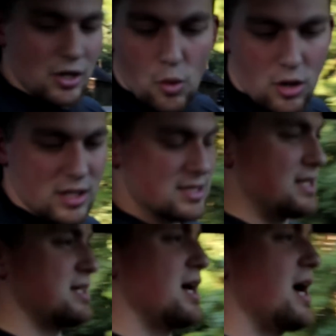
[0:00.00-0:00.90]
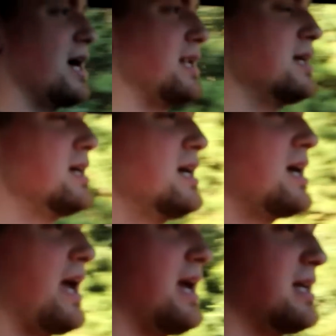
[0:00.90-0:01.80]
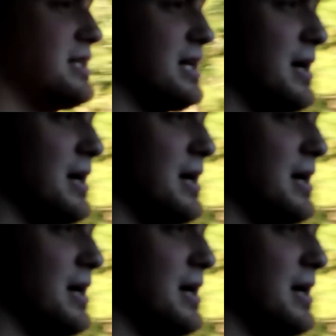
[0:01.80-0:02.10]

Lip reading: of quirks it's got, and